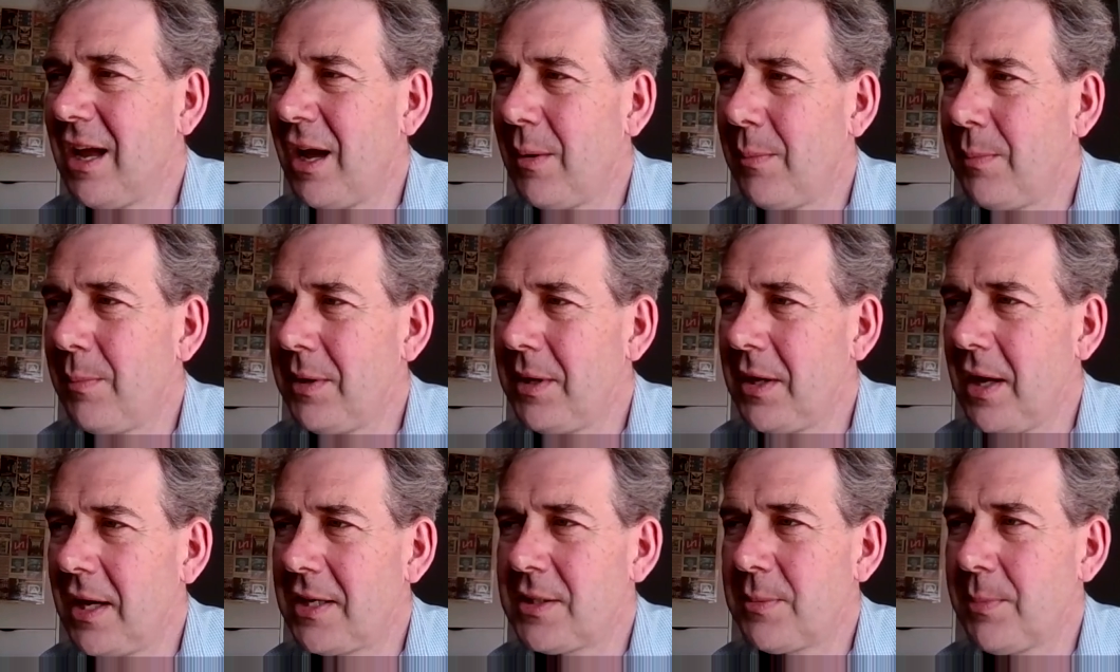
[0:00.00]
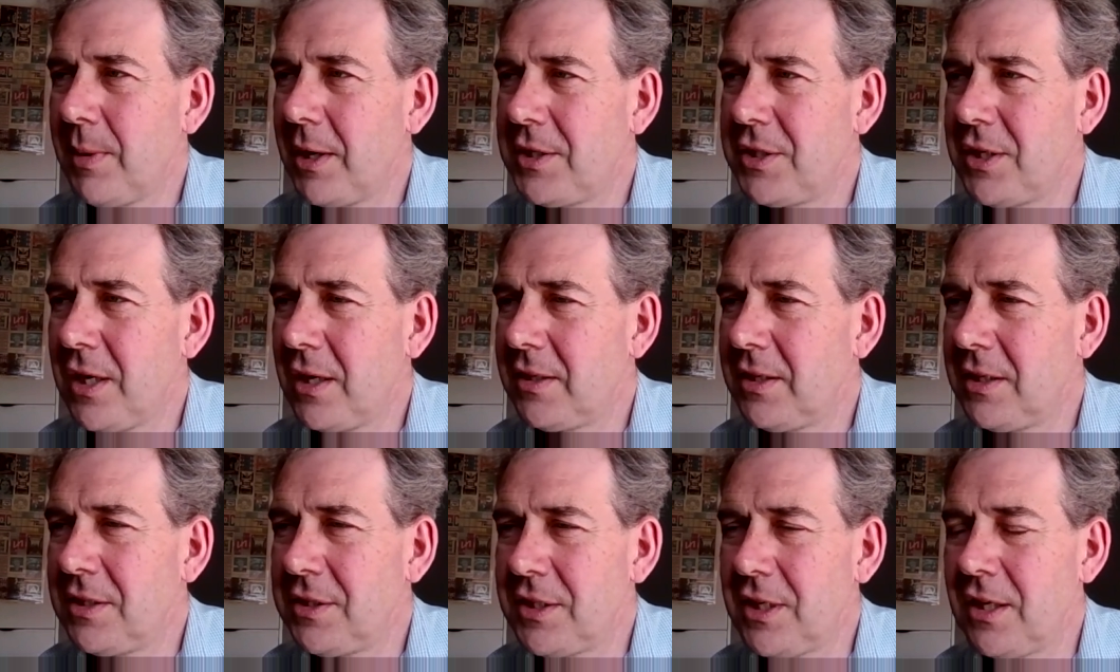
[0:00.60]
um,
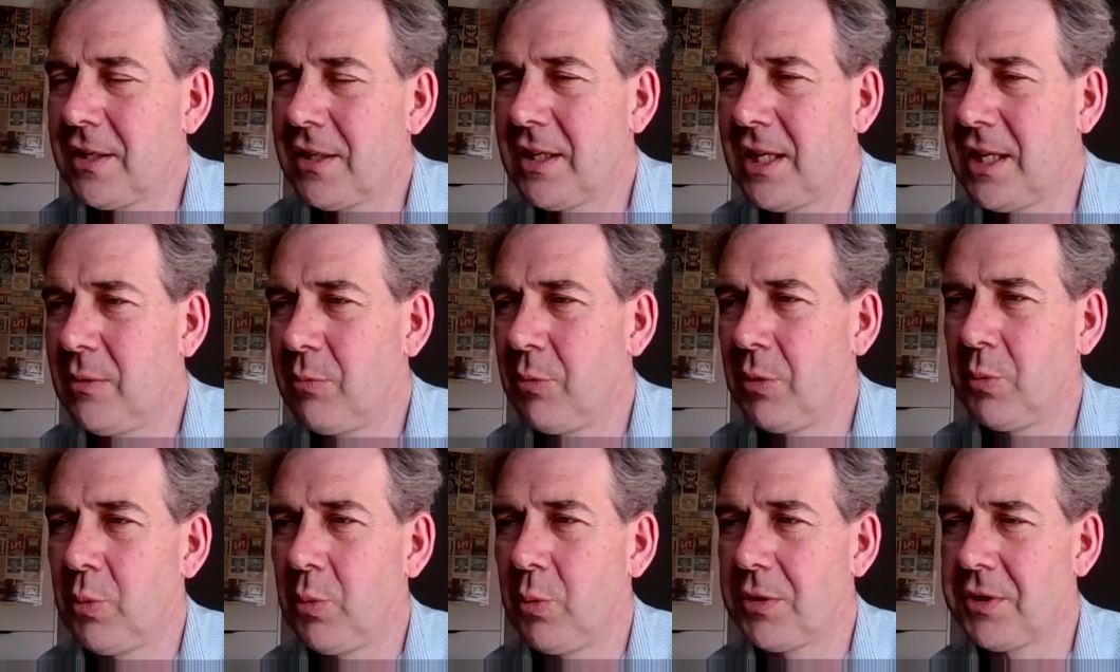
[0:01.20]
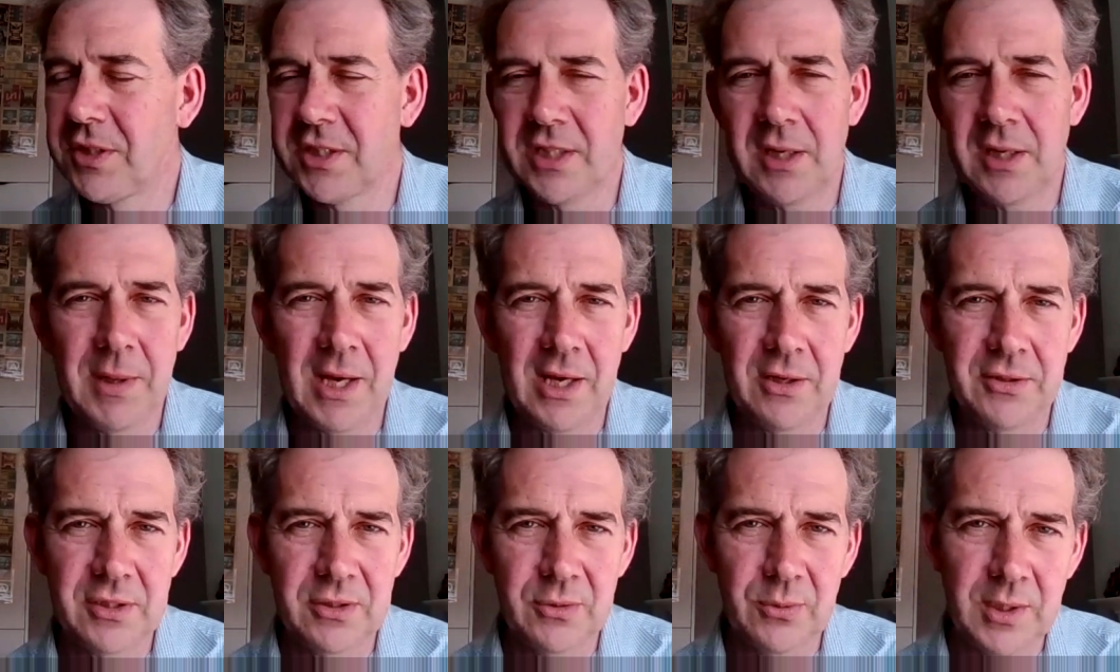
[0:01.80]
Azerbaijan and Turkey would want
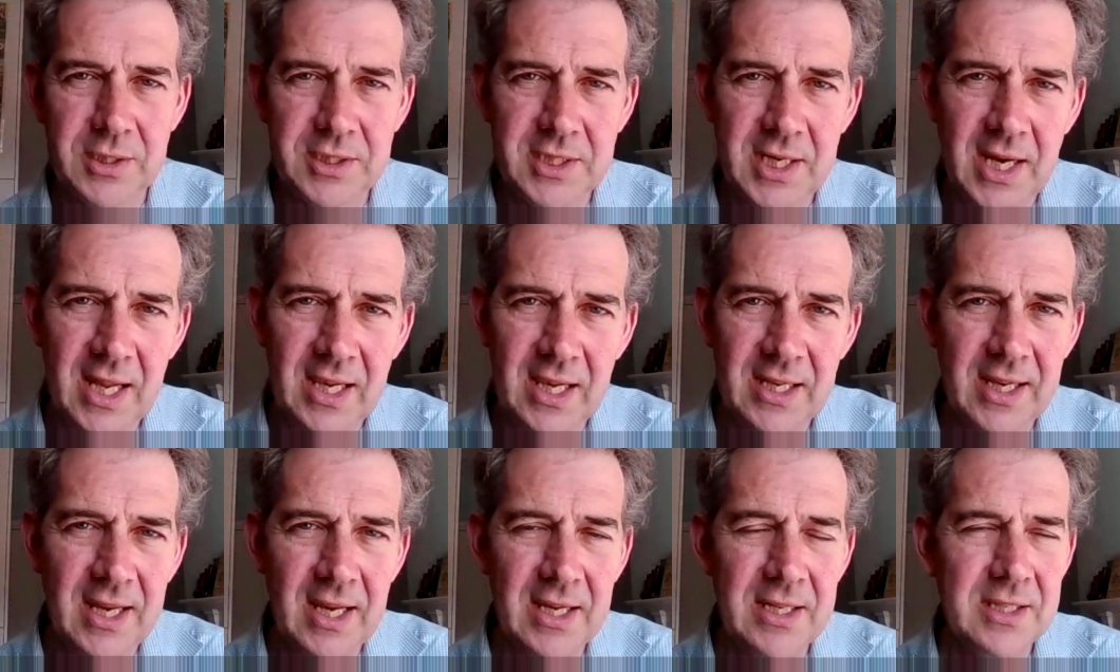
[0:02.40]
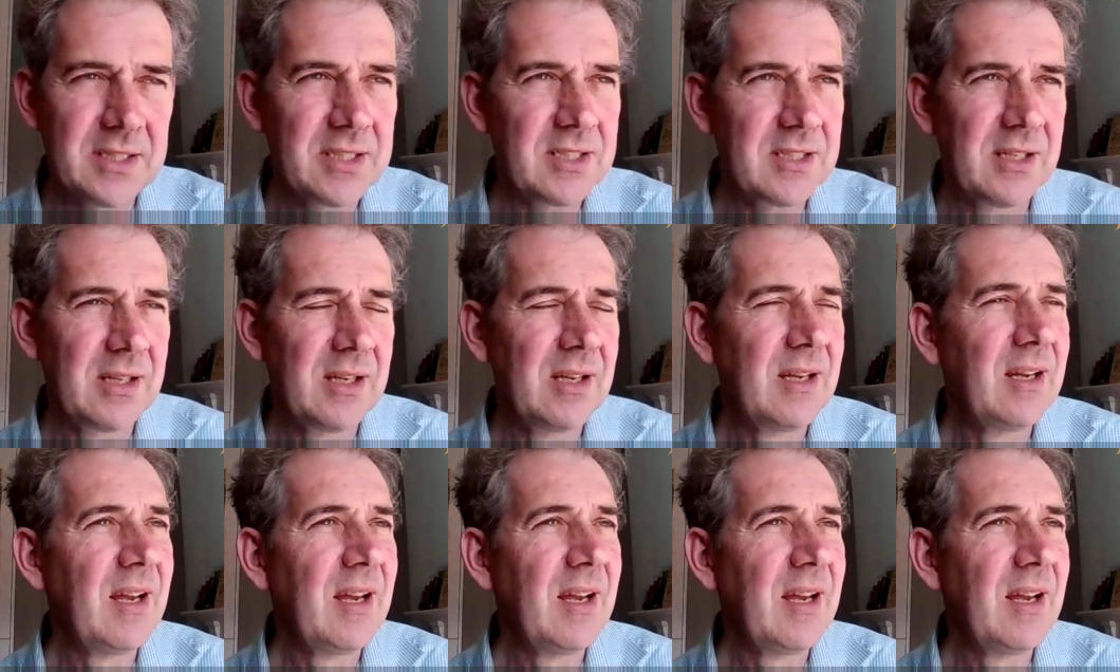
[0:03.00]
somehow to retaliate